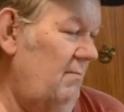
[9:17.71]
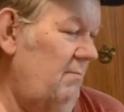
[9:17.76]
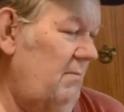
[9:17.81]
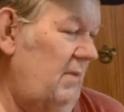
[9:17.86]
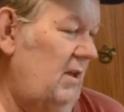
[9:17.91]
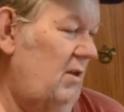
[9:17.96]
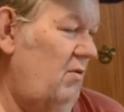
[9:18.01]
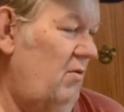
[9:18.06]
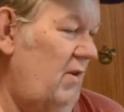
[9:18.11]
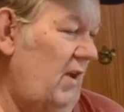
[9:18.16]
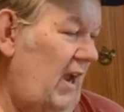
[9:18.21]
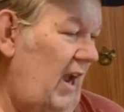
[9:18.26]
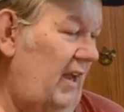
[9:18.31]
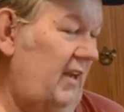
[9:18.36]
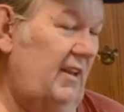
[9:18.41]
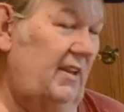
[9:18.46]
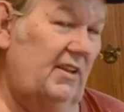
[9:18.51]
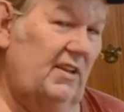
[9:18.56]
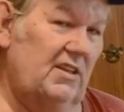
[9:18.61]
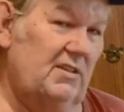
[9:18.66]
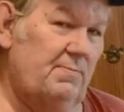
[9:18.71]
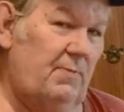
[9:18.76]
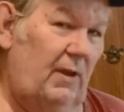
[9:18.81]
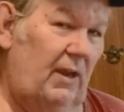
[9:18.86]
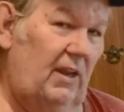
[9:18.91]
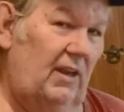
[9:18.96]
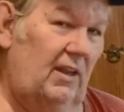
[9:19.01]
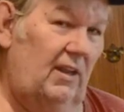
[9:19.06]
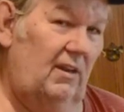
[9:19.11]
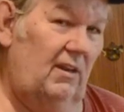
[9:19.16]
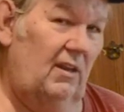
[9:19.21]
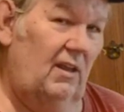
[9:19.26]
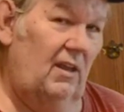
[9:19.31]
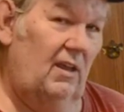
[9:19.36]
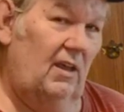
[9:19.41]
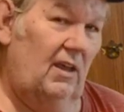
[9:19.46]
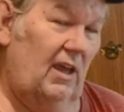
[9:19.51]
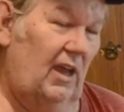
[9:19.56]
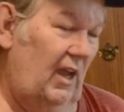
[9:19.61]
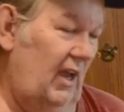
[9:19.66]
me creating this painting
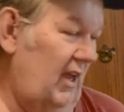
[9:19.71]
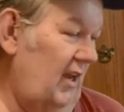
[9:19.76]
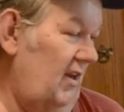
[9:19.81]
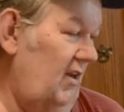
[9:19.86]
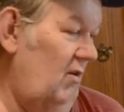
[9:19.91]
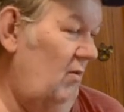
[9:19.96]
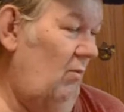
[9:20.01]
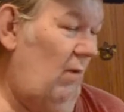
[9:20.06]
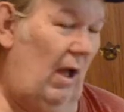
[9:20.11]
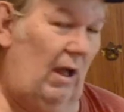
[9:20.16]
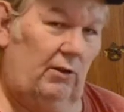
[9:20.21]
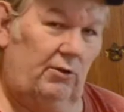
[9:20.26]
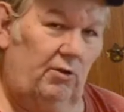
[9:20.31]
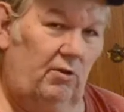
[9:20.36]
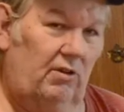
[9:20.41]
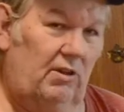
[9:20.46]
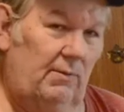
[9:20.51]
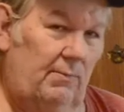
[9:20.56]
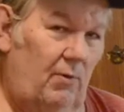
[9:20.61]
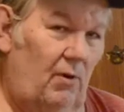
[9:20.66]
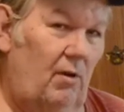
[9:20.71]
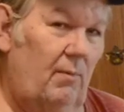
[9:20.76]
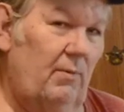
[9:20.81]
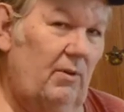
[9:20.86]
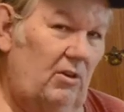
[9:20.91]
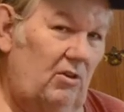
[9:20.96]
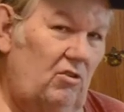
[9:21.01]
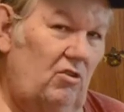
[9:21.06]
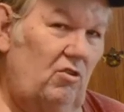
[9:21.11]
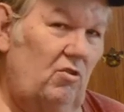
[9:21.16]
and Wild Turkey Bourbon